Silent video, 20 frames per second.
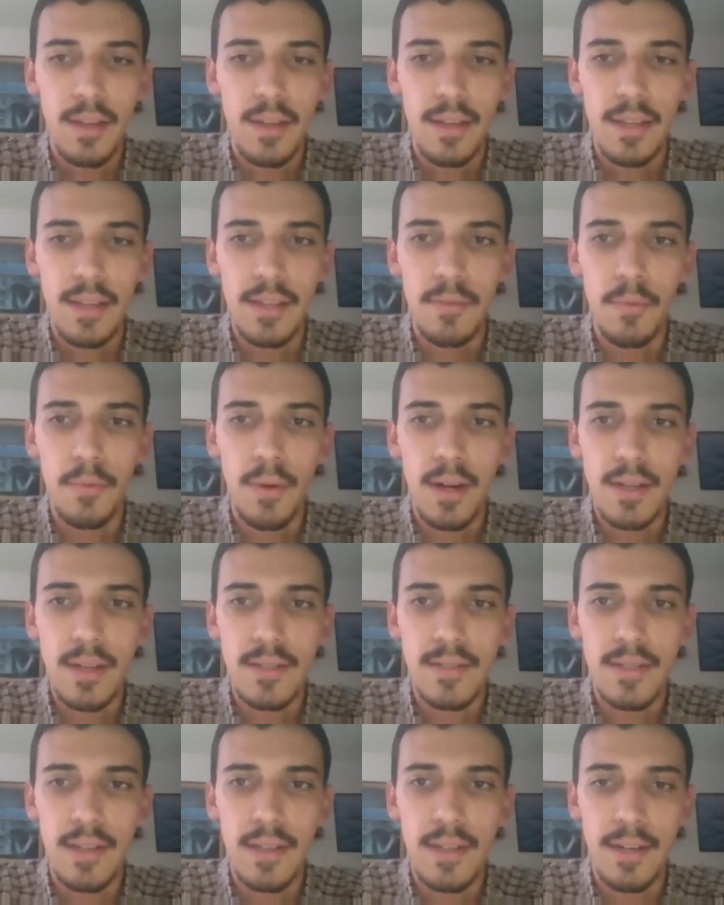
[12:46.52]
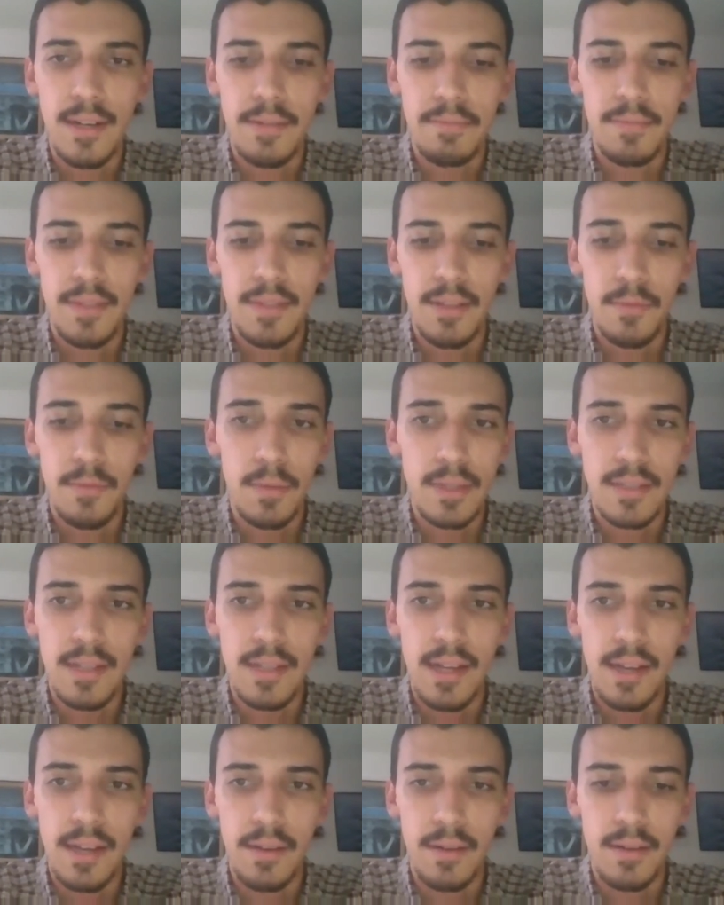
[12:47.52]
it was
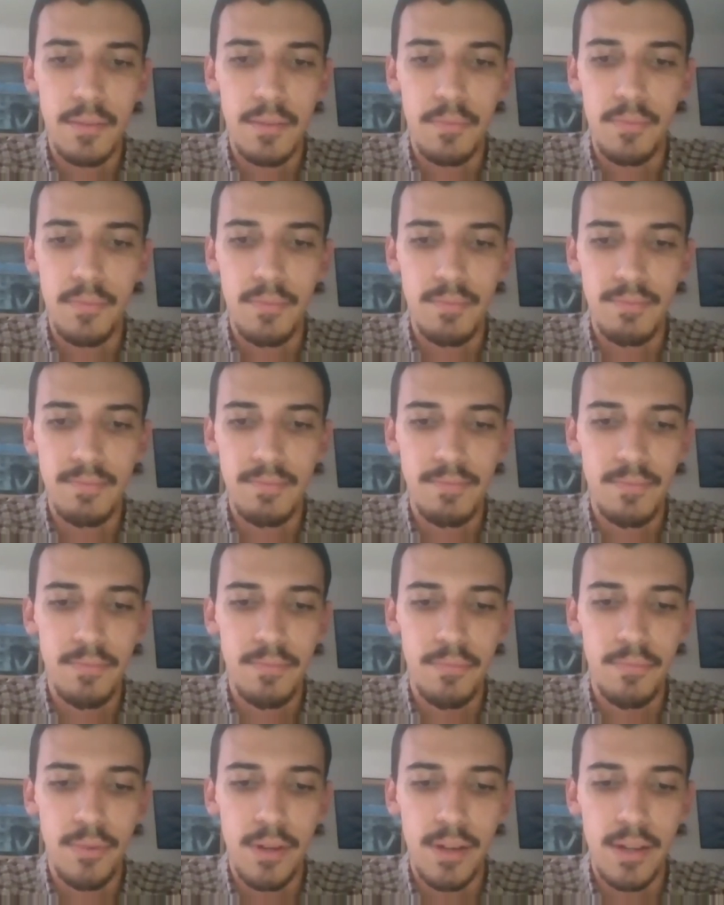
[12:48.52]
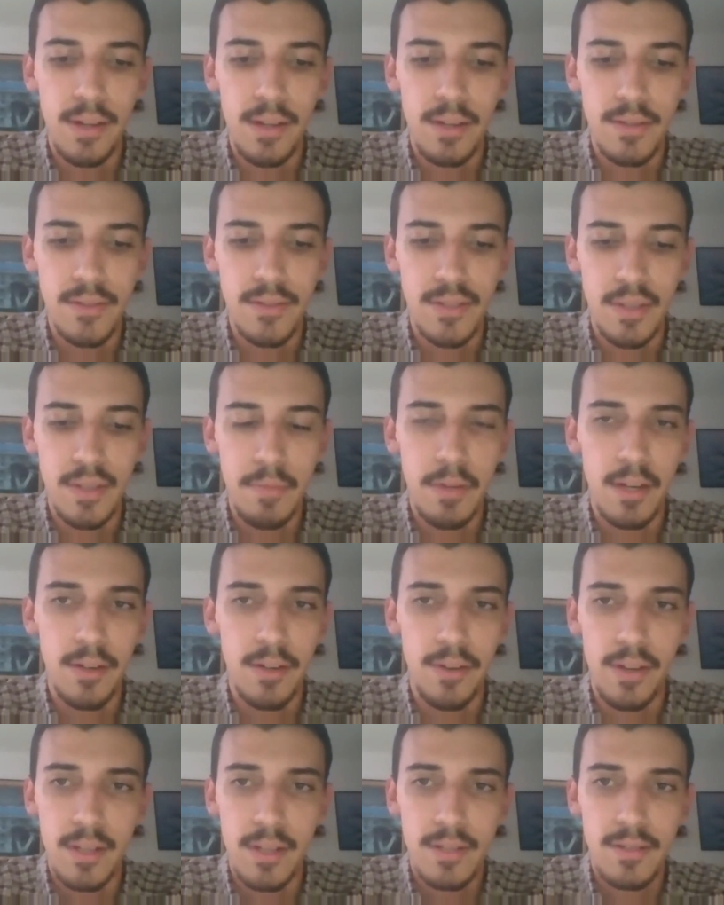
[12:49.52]
like pretty
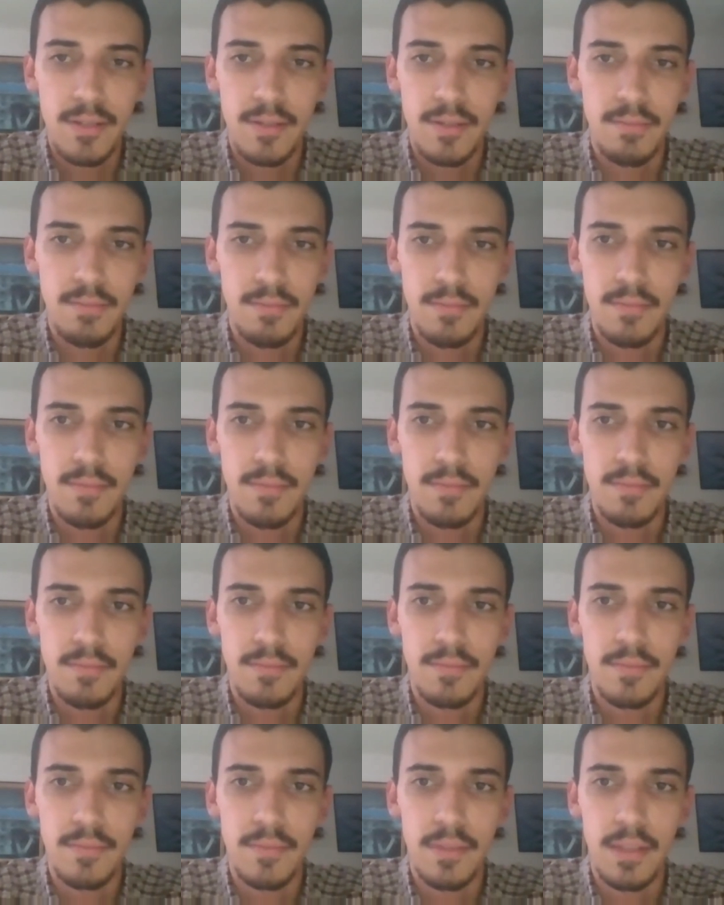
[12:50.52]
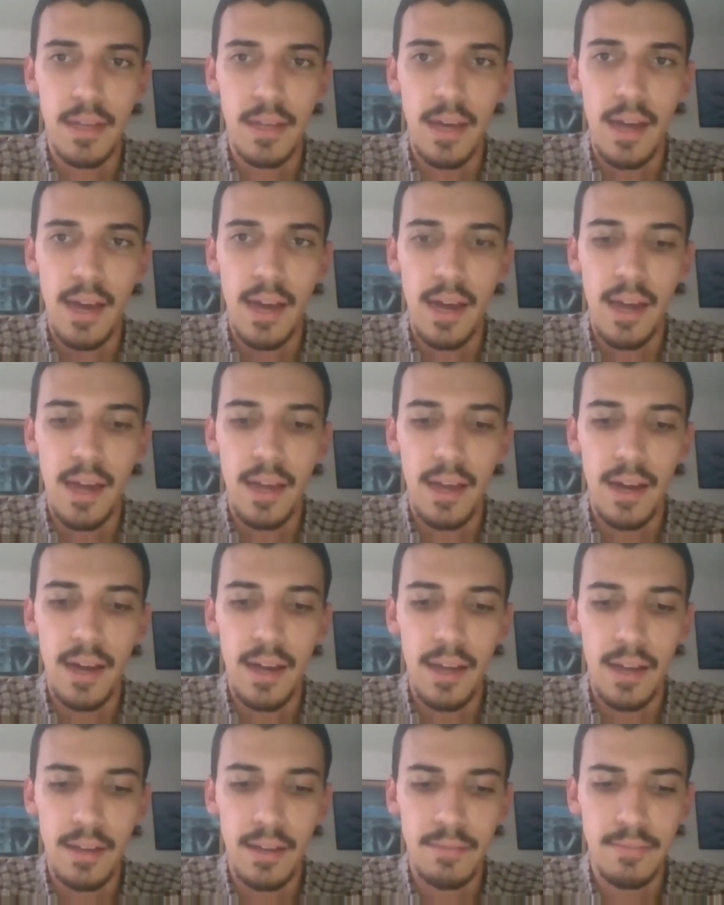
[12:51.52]
similar. Yes, I I
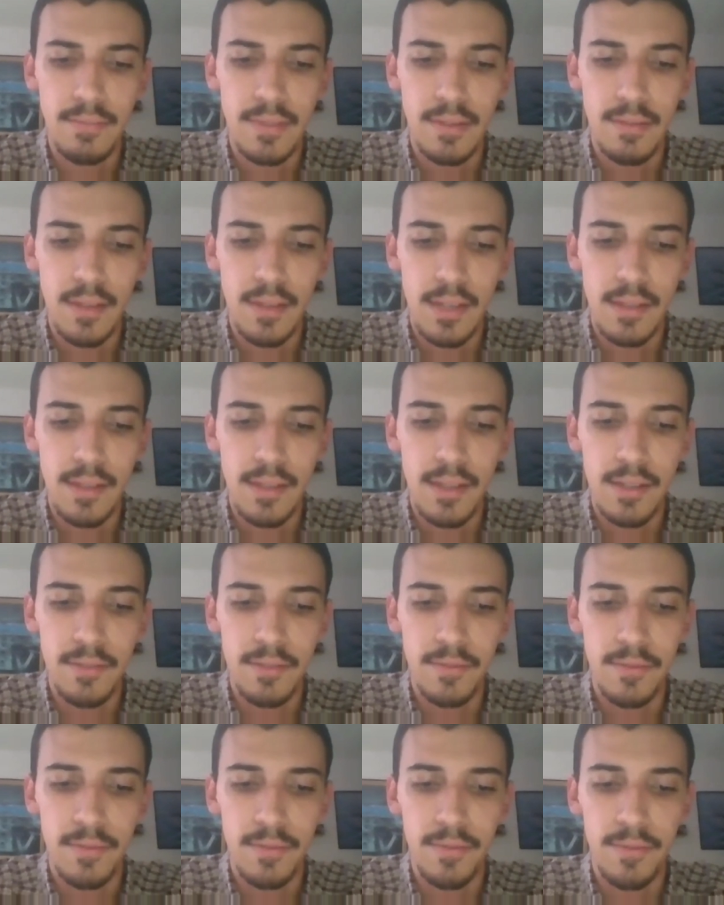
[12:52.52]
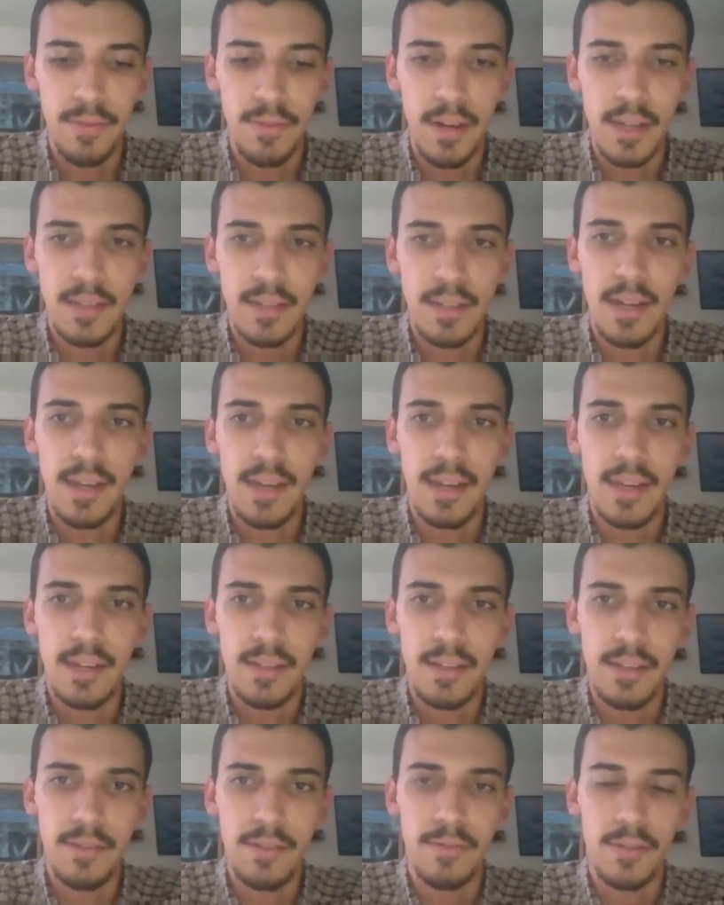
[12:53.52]
I, I didn't find like
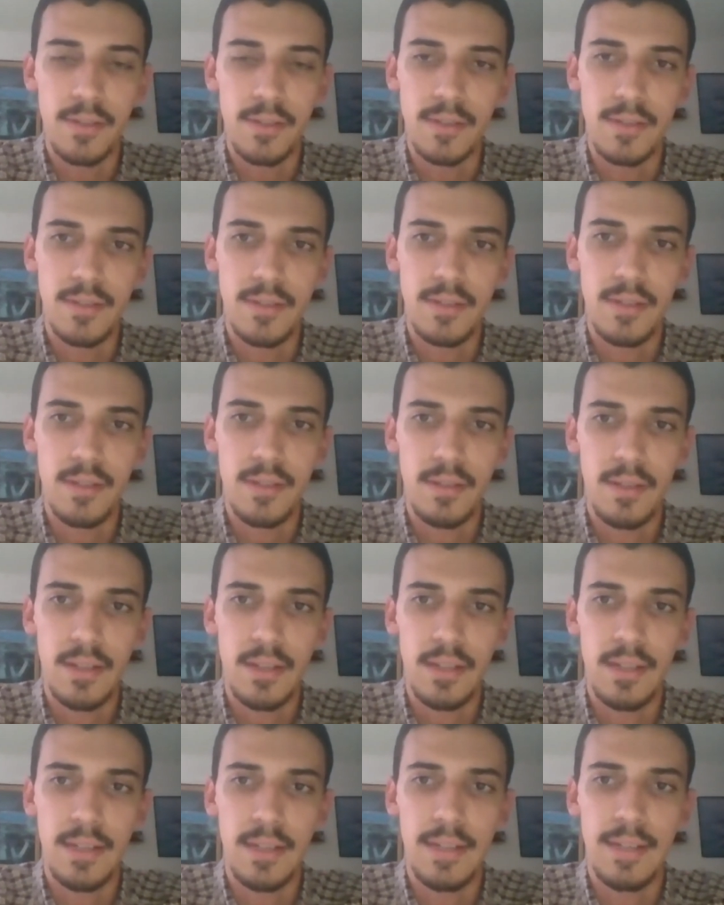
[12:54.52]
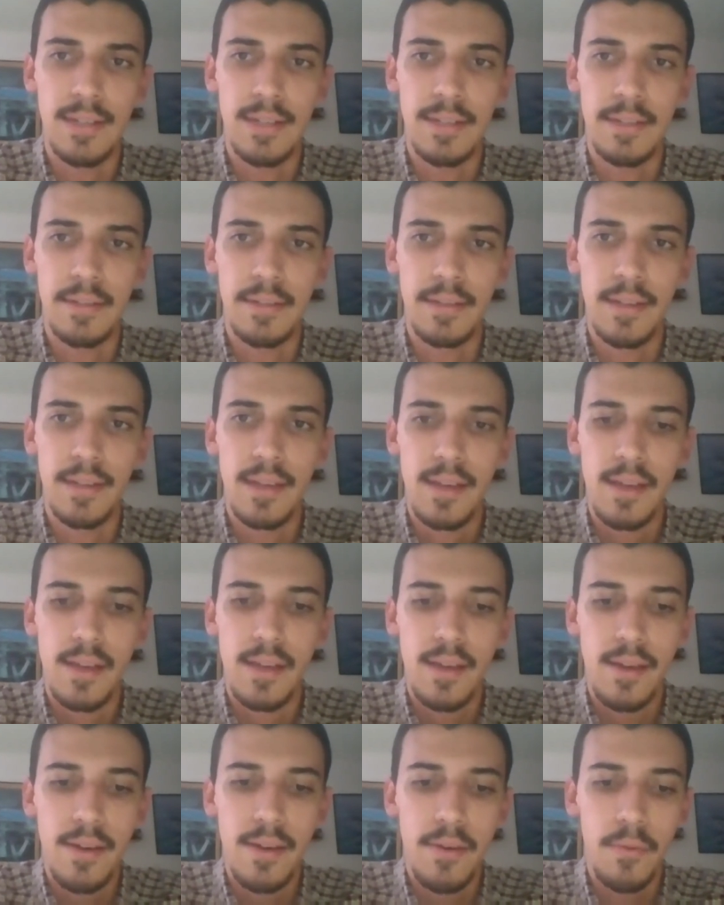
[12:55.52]
any difference uh,
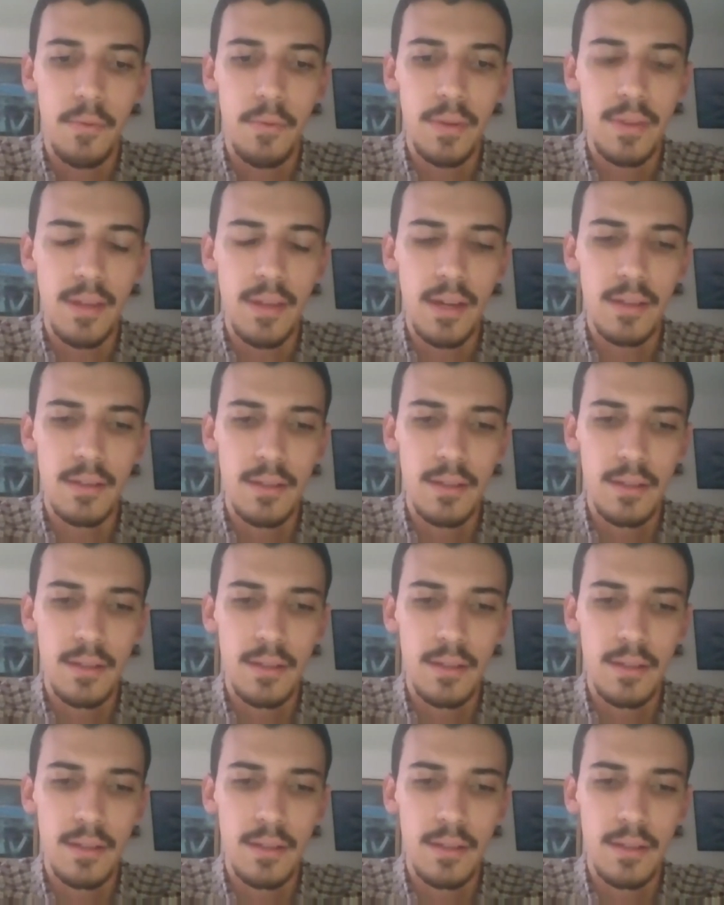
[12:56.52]
with that.